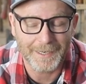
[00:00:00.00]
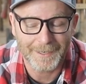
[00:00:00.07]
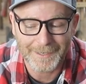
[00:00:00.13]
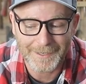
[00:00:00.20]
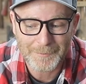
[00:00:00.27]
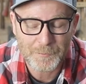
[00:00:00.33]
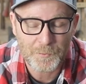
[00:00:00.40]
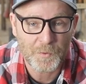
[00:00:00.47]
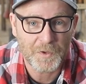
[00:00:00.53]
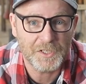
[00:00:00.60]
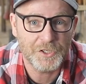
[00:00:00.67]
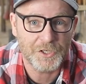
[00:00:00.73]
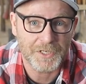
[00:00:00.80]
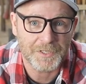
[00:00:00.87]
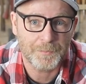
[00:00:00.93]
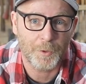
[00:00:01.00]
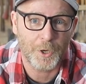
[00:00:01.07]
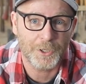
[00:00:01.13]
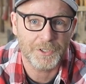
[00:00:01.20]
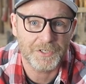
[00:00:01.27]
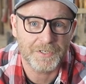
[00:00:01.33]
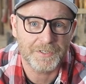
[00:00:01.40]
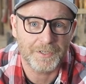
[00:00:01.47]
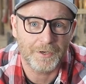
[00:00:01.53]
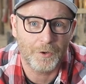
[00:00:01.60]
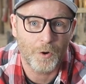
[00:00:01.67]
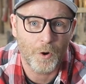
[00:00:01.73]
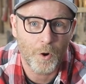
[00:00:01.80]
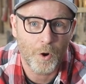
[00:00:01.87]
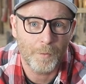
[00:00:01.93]
Um, we just purchased a
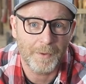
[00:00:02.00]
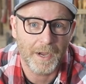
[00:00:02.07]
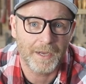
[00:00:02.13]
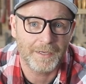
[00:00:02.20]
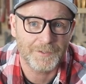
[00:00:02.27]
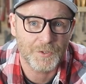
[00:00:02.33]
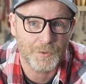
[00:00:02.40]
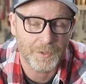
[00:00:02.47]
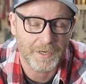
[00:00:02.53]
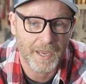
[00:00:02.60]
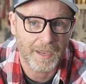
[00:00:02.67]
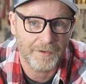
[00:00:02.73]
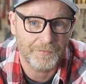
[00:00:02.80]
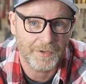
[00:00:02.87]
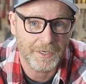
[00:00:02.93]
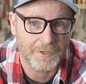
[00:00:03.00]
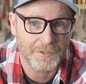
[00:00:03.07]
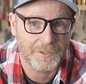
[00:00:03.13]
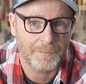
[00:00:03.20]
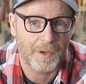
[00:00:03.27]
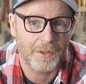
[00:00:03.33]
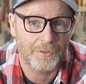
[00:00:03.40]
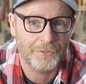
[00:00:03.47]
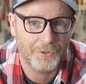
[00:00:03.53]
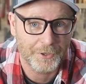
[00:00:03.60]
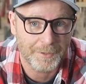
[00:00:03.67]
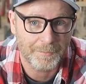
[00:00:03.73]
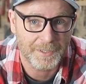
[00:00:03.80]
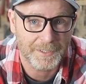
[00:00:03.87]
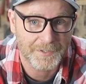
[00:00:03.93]
home on two and a half acres, about
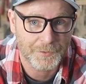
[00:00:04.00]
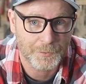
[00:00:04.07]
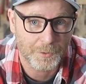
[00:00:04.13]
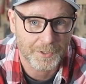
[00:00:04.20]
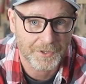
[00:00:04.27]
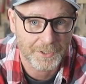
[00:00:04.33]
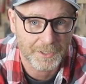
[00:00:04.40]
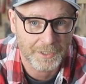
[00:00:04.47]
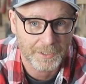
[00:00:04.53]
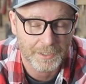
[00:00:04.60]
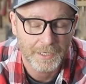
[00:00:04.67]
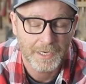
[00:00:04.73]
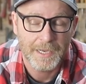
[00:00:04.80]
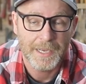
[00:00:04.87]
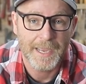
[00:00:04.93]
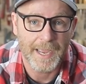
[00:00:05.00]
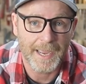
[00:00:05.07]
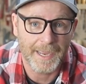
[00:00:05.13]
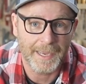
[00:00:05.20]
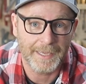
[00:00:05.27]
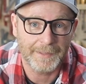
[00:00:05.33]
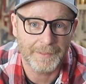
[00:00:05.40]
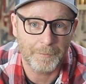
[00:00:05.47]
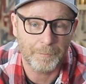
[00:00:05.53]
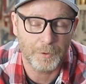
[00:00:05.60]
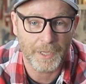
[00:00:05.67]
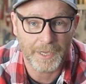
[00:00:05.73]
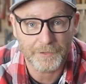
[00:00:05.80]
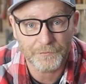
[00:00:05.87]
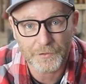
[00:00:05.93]
30 minutes north of here. And the
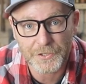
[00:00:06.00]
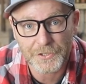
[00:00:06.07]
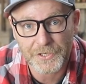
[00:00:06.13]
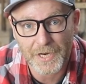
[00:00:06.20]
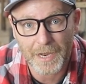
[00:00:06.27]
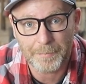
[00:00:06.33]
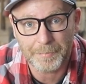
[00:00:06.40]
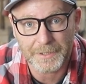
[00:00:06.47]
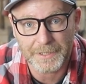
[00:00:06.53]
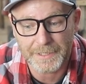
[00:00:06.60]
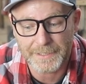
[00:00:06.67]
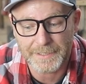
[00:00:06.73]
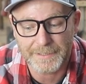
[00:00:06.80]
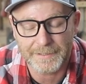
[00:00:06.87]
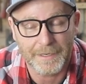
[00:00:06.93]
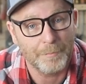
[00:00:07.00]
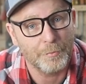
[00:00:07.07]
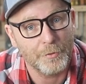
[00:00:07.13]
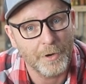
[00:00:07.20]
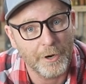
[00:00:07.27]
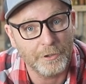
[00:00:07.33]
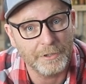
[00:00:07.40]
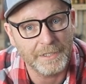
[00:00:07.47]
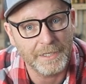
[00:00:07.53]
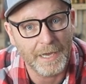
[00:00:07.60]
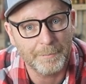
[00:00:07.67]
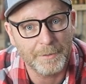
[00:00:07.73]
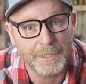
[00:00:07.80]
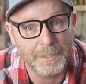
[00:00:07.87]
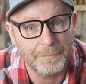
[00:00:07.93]
plan for the shop is temporarily,
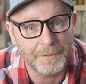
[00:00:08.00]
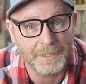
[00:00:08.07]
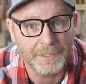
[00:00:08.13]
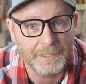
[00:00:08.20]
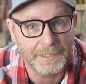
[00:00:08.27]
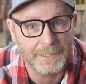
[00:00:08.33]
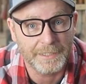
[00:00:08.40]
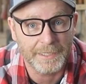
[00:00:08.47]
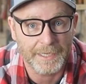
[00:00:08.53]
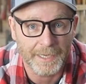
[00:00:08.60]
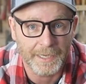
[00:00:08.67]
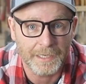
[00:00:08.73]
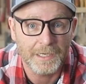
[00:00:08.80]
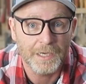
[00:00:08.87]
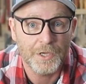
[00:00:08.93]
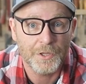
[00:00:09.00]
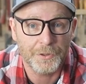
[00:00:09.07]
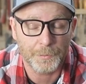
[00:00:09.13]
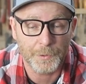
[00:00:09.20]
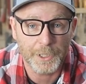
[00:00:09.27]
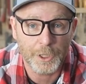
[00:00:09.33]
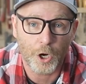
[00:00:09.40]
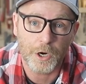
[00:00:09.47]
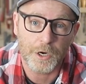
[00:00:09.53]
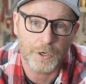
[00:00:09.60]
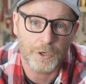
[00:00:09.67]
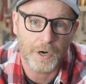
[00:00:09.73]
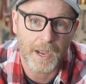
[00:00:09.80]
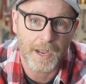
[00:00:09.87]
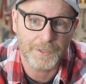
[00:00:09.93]
I'm gonna be in a three car
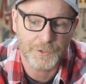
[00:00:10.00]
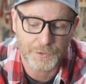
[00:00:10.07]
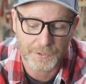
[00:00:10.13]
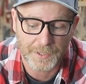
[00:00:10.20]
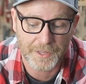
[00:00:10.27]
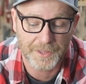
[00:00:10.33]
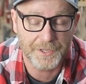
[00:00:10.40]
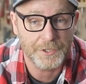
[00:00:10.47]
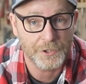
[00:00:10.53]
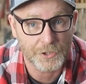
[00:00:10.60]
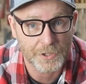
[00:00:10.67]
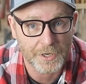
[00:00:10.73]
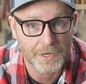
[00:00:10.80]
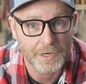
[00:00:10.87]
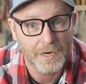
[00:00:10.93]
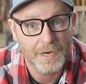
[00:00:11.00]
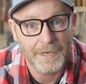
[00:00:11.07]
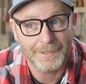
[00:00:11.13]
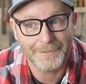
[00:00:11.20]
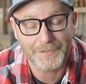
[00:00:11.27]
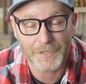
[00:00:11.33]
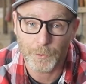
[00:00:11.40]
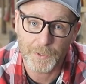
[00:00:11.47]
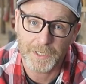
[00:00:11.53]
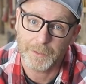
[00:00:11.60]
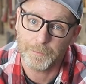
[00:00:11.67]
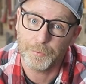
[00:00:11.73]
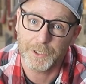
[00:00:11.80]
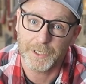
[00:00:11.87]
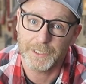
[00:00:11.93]
garage this year until we
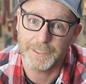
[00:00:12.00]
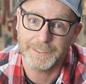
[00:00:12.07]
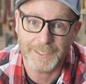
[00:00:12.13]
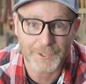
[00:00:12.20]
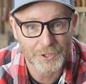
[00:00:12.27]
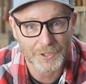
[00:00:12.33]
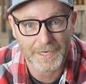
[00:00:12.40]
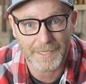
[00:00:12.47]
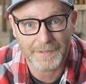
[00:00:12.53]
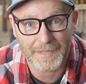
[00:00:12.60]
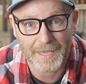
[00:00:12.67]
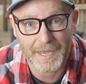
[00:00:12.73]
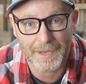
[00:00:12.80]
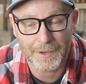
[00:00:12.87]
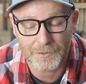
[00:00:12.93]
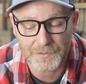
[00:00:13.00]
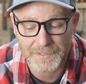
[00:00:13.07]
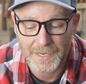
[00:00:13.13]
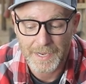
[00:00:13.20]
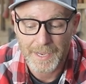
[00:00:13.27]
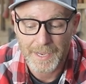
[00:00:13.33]
can put an addition on the house.